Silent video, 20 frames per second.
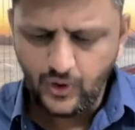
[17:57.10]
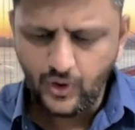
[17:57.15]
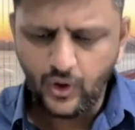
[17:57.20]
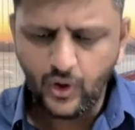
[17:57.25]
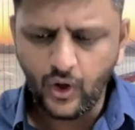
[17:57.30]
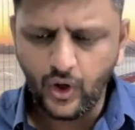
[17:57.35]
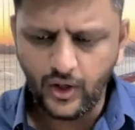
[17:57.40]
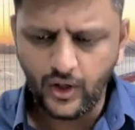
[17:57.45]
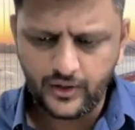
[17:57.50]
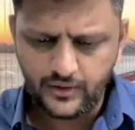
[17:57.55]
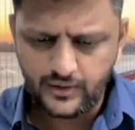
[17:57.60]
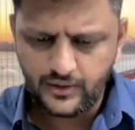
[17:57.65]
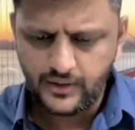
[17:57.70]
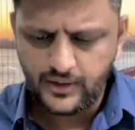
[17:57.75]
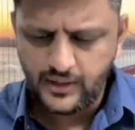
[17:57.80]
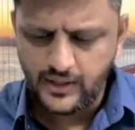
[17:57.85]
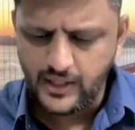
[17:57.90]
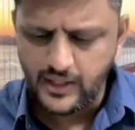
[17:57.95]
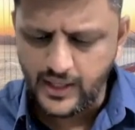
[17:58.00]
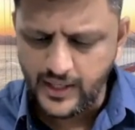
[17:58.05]
Or
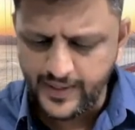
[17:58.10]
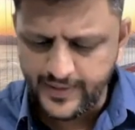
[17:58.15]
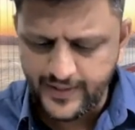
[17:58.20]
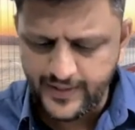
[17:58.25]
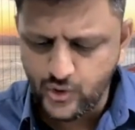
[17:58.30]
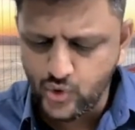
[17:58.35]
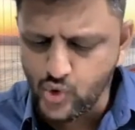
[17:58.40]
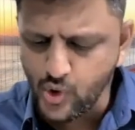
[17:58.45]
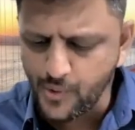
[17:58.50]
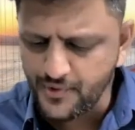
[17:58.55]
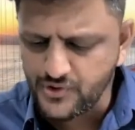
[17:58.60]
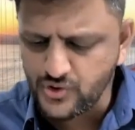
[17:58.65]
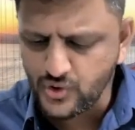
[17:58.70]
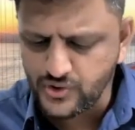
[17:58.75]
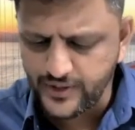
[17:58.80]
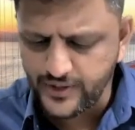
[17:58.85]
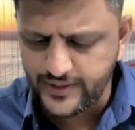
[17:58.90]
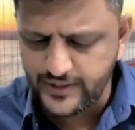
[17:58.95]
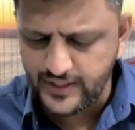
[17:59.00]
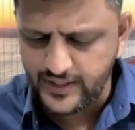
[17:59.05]
any cooperative
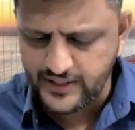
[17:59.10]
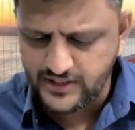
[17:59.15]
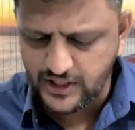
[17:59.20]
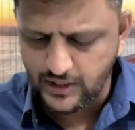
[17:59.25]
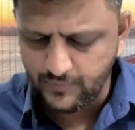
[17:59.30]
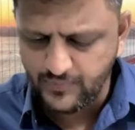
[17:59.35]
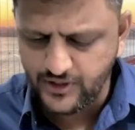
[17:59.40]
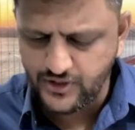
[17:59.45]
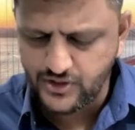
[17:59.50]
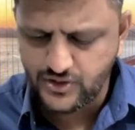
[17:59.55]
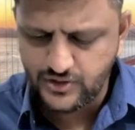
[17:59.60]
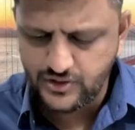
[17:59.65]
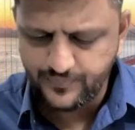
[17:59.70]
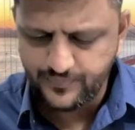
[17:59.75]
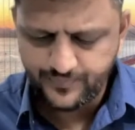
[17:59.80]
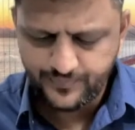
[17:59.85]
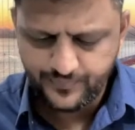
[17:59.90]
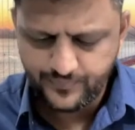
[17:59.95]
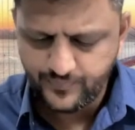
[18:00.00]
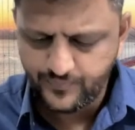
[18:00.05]
society established
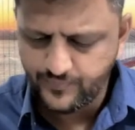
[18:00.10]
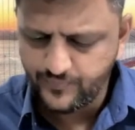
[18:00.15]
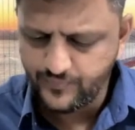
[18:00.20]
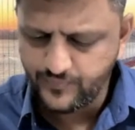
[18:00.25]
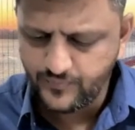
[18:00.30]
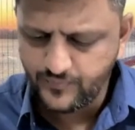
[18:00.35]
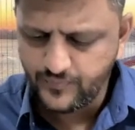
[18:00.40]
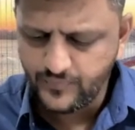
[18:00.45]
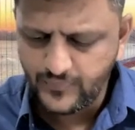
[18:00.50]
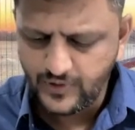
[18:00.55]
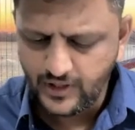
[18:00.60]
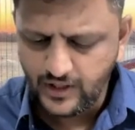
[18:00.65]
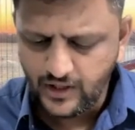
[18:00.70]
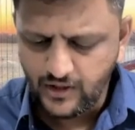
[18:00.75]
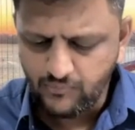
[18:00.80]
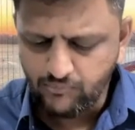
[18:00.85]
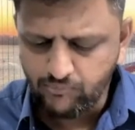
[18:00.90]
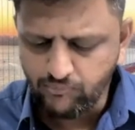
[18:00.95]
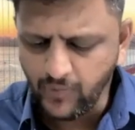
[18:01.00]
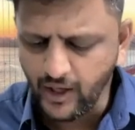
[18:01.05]

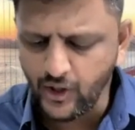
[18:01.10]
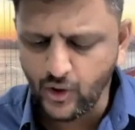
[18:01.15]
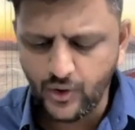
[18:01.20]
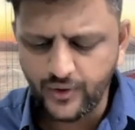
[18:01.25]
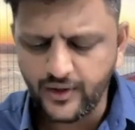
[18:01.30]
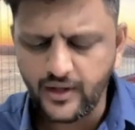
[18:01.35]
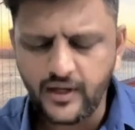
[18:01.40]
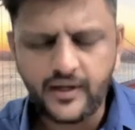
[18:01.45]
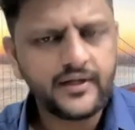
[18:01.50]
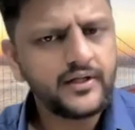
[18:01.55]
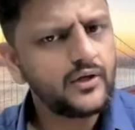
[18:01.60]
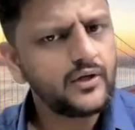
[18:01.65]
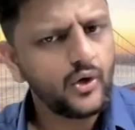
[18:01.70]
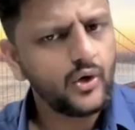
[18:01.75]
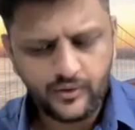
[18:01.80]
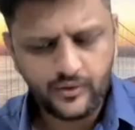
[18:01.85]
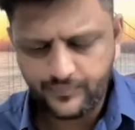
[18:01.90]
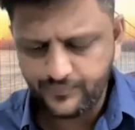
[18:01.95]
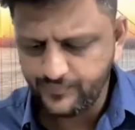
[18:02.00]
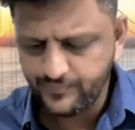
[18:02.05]
by or under any law.